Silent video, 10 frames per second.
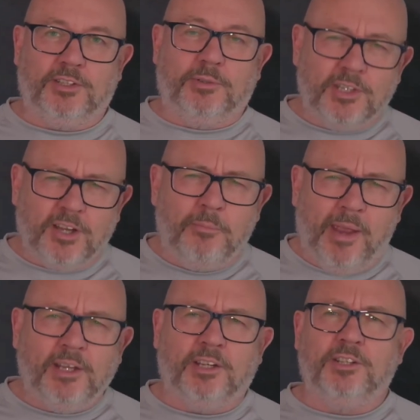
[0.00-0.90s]
which is our
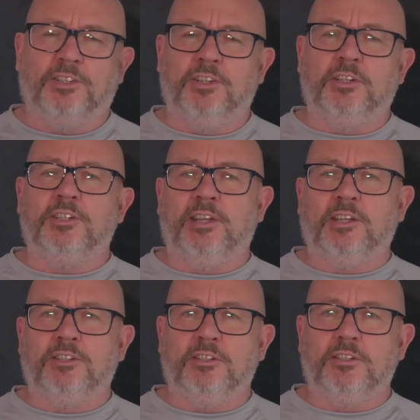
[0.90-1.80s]
main concern as
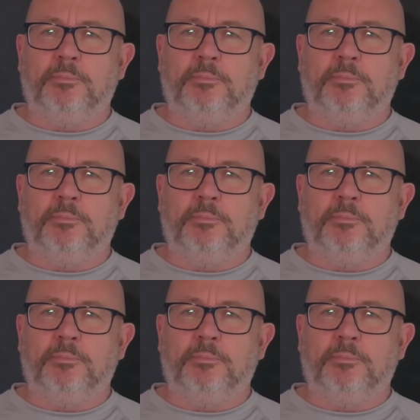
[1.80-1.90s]
testers.